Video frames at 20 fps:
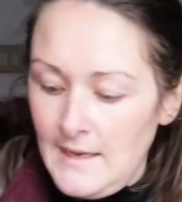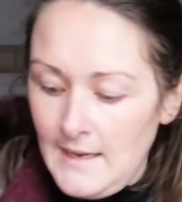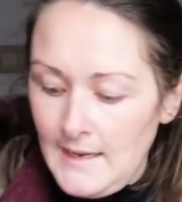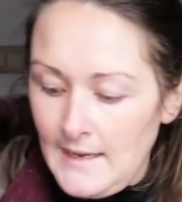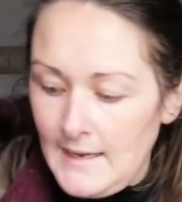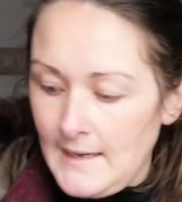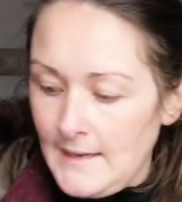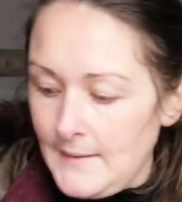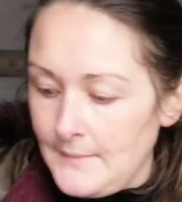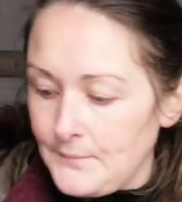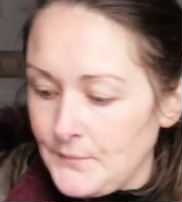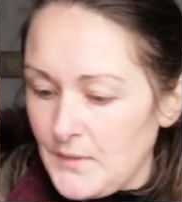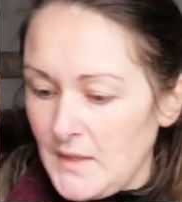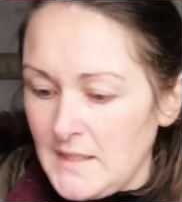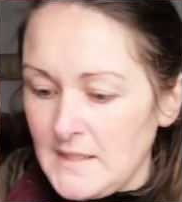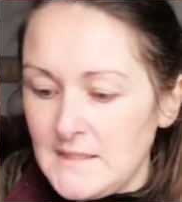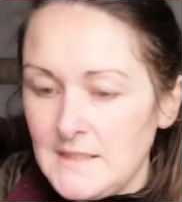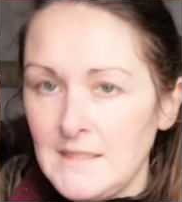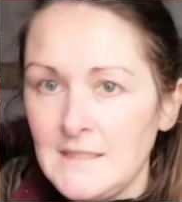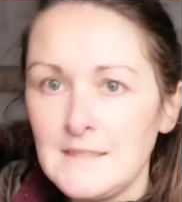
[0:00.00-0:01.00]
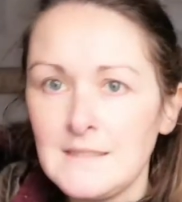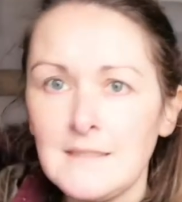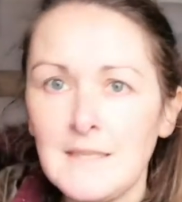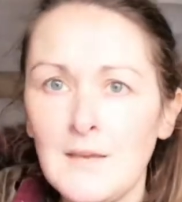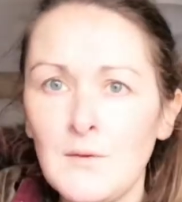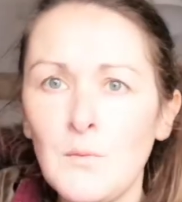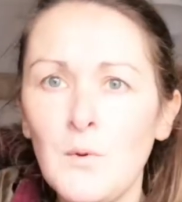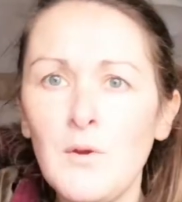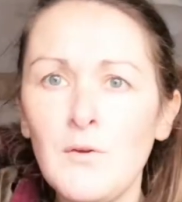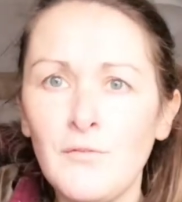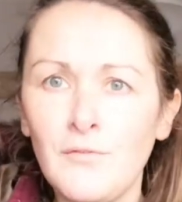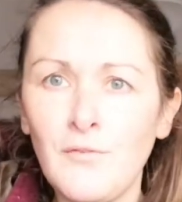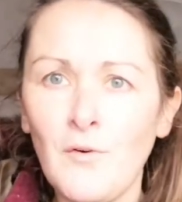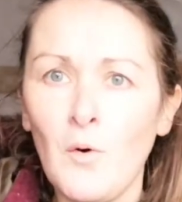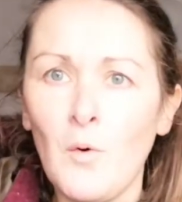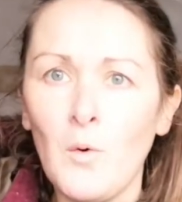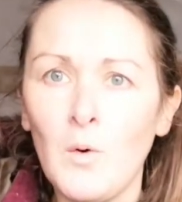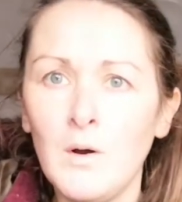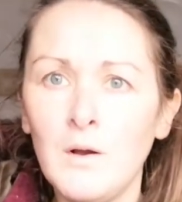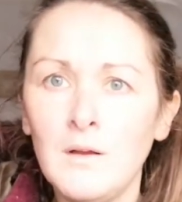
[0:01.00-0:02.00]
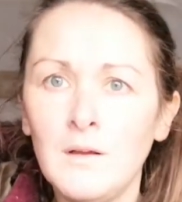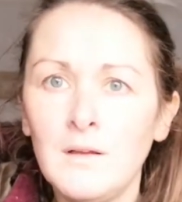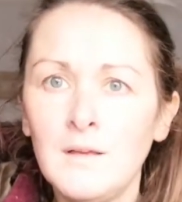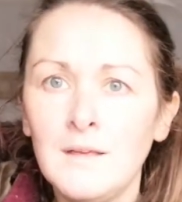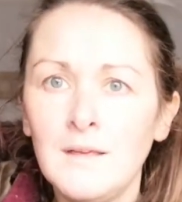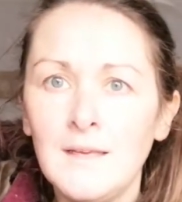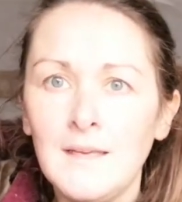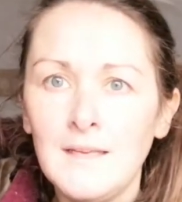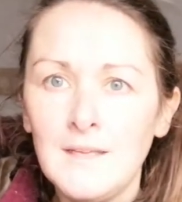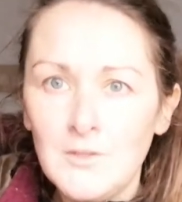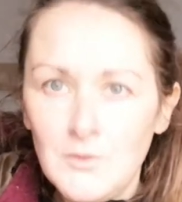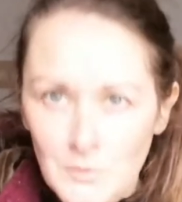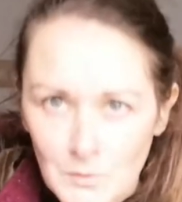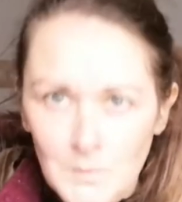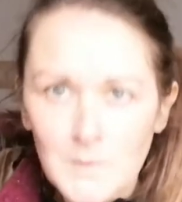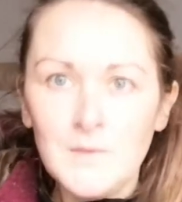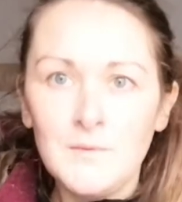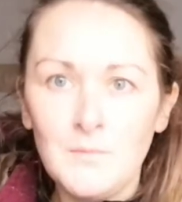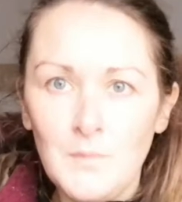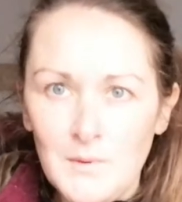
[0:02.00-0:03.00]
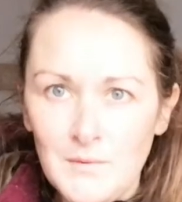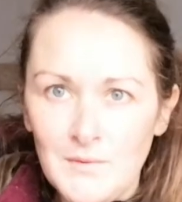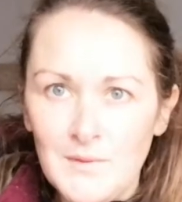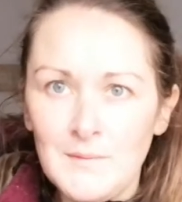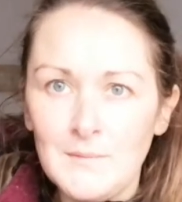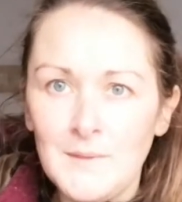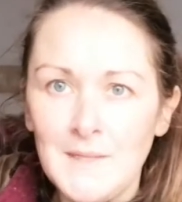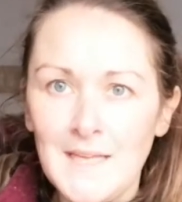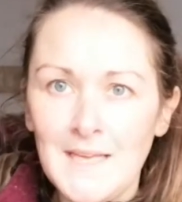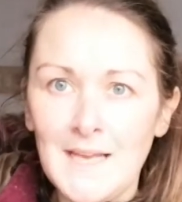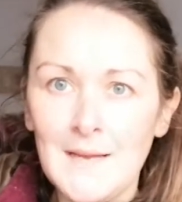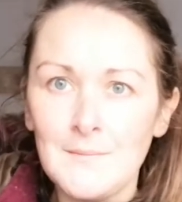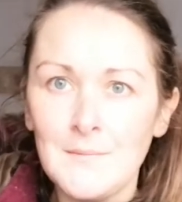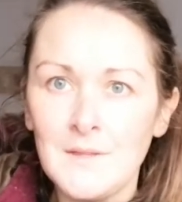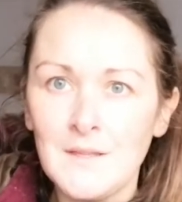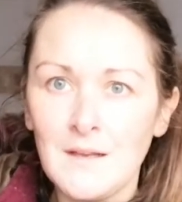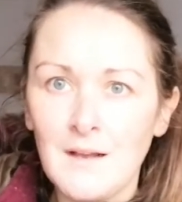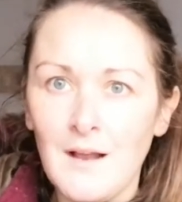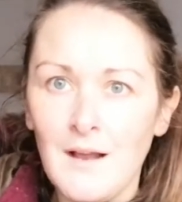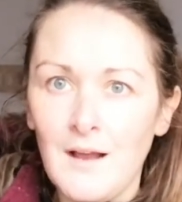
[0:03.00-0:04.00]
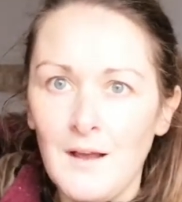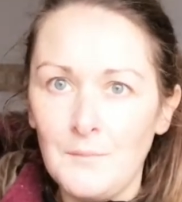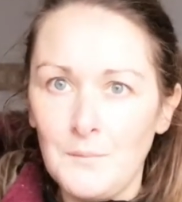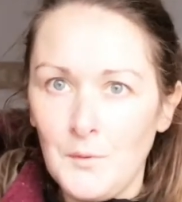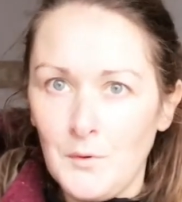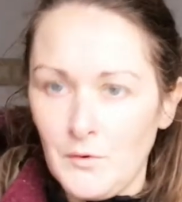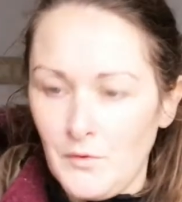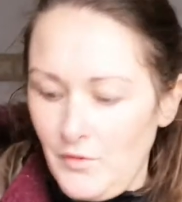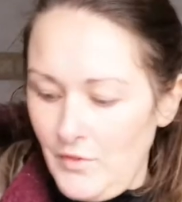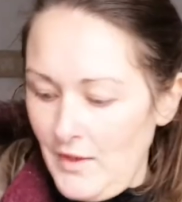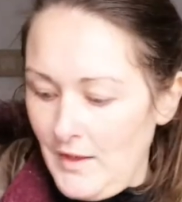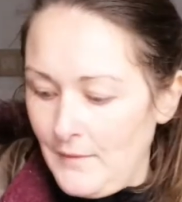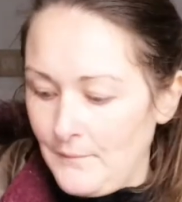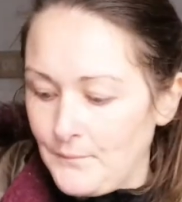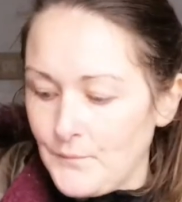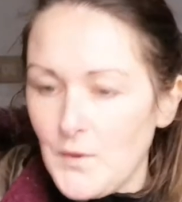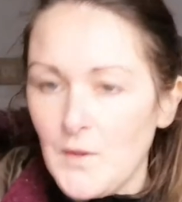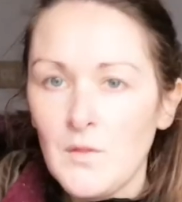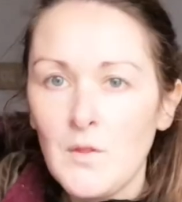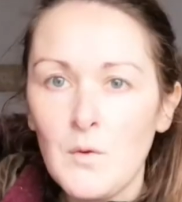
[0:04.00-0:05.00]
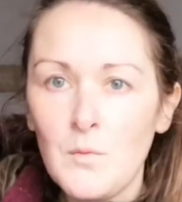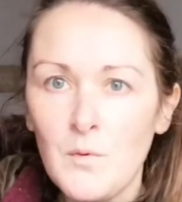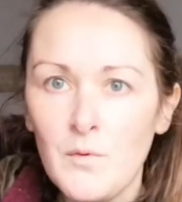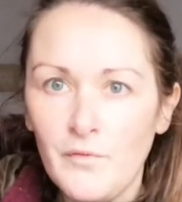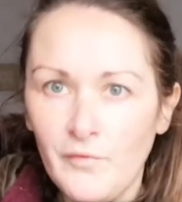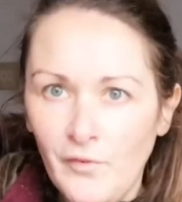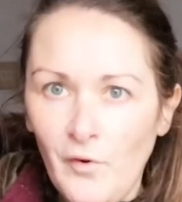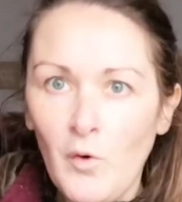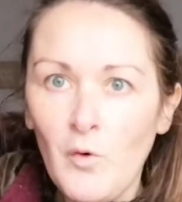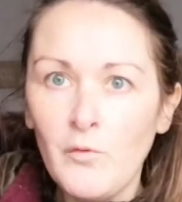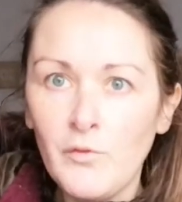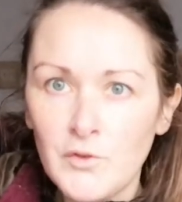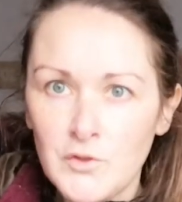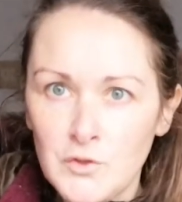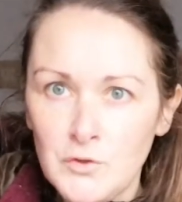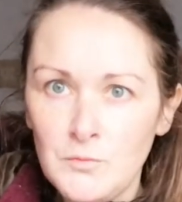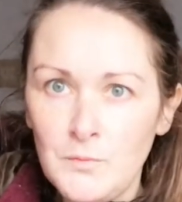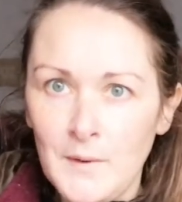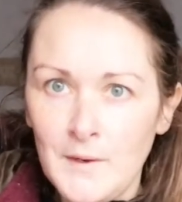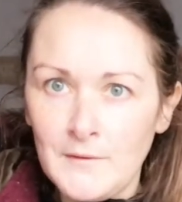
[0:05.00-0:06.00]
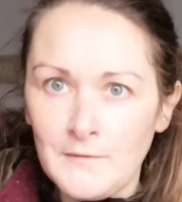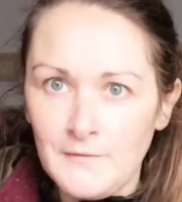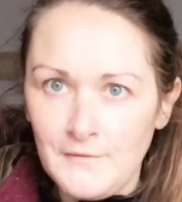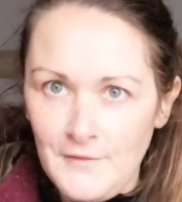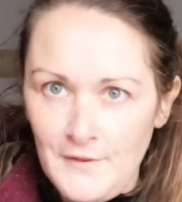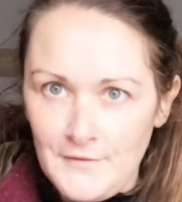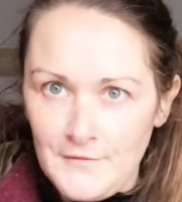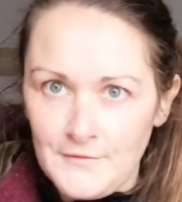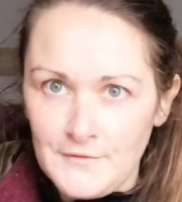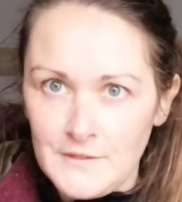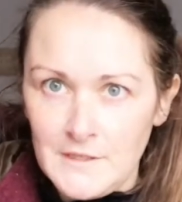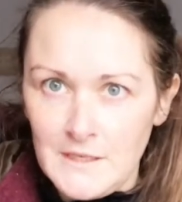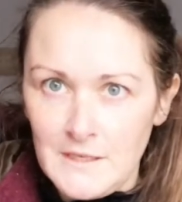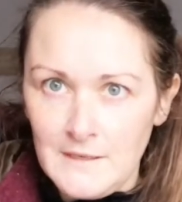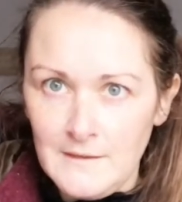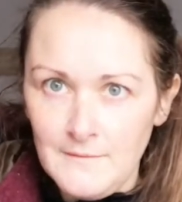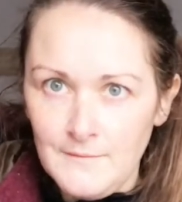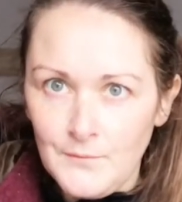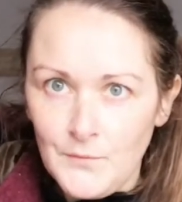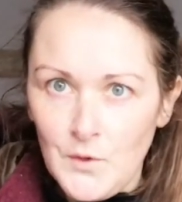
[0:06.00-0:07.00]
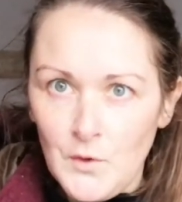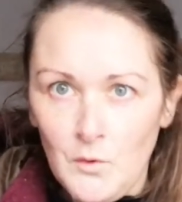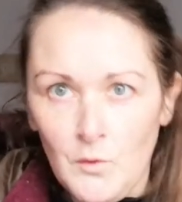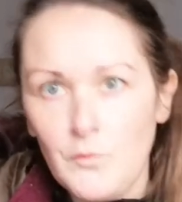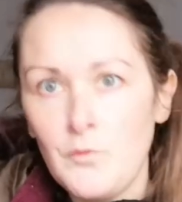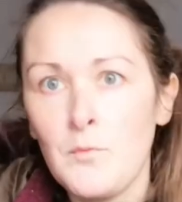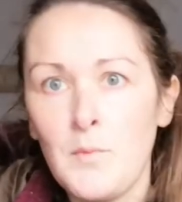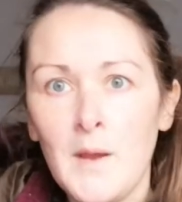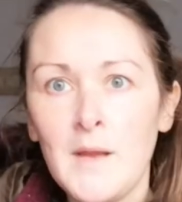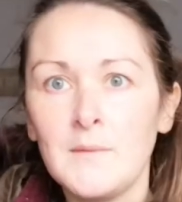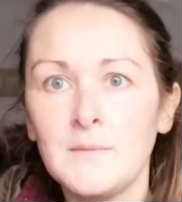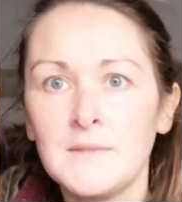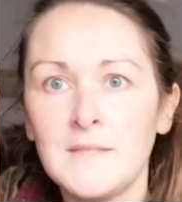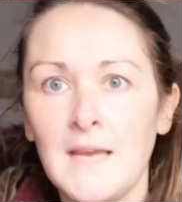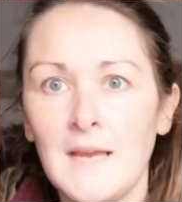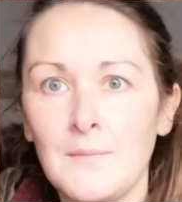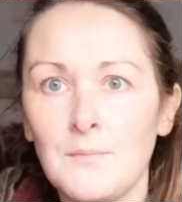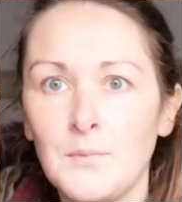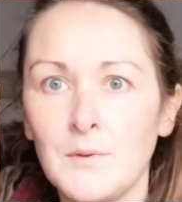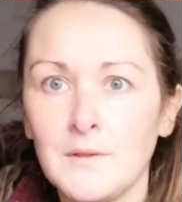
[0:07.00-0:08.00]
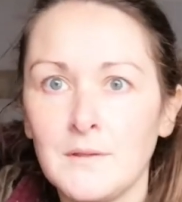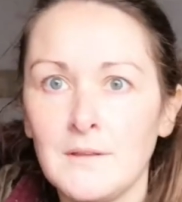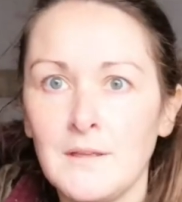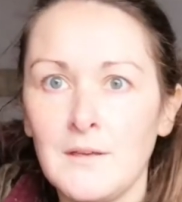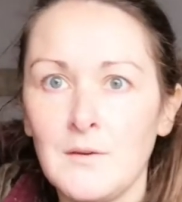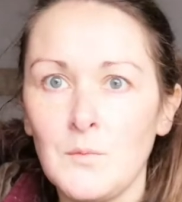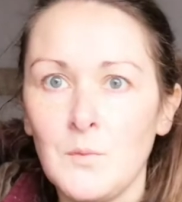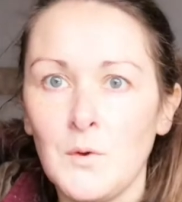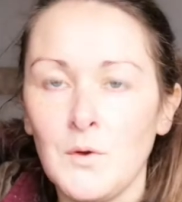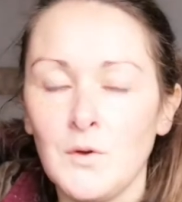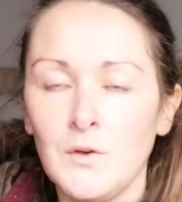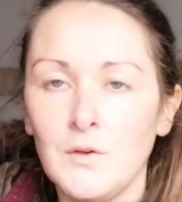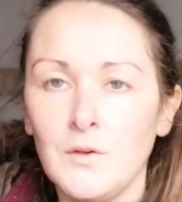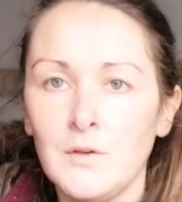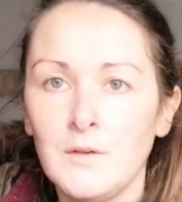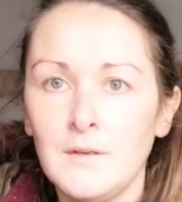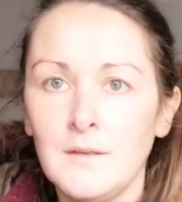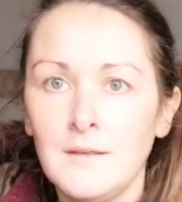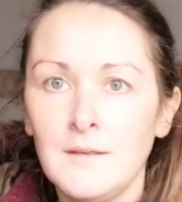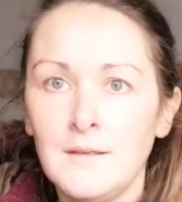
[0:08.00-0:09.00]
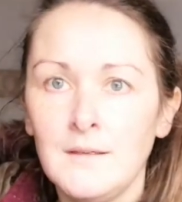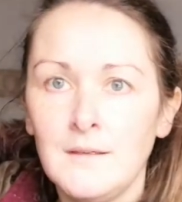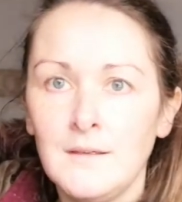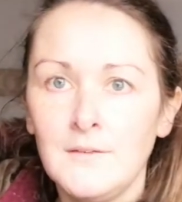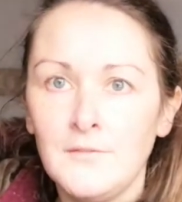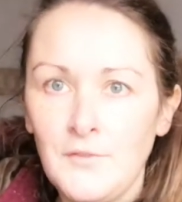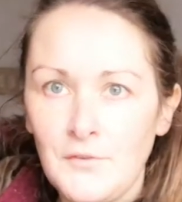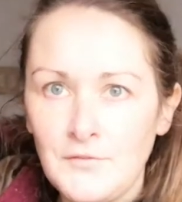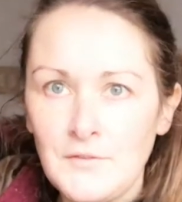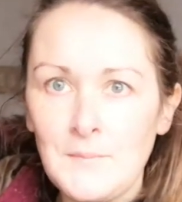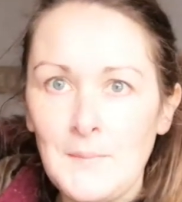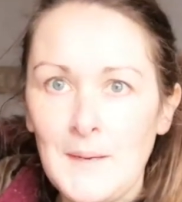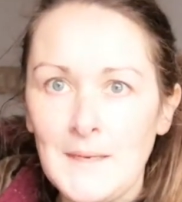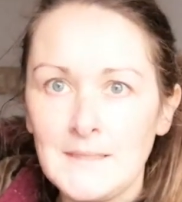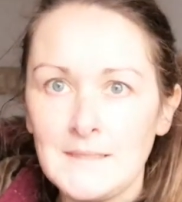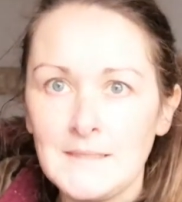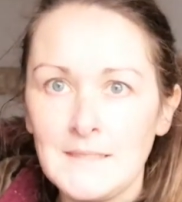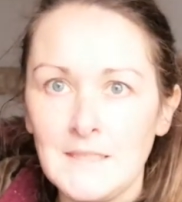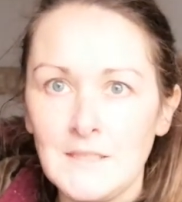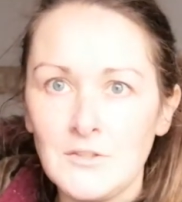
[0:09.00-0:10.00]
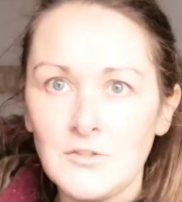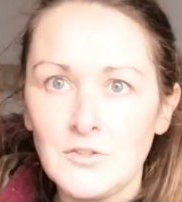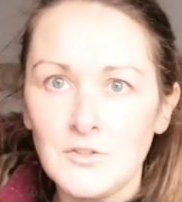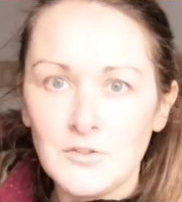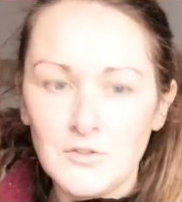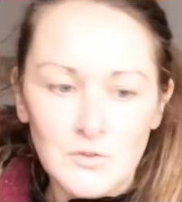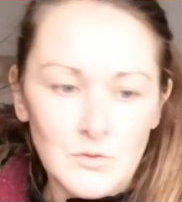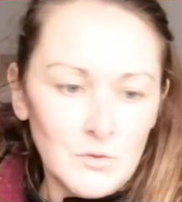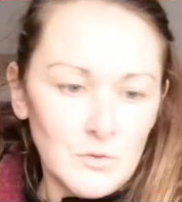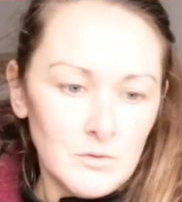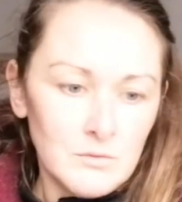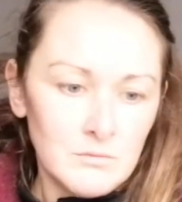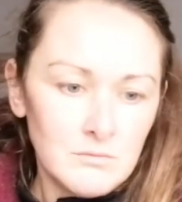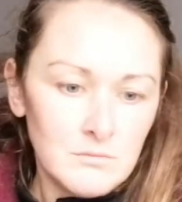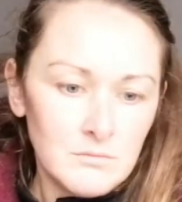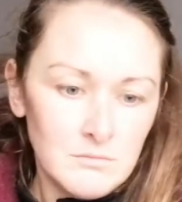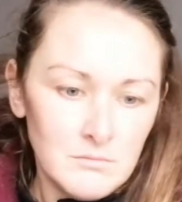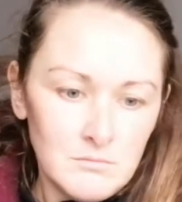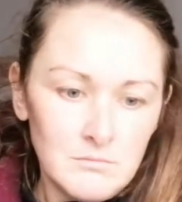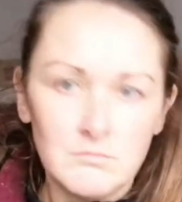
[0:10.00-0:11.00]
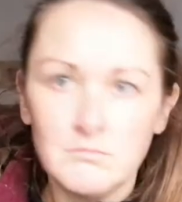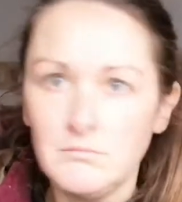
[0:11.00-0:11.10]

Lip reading: They were for, you know, with when they come in the cardboard thing, they were 4 for £2.50. Or if you buy them separate, they were 50 pence each. So,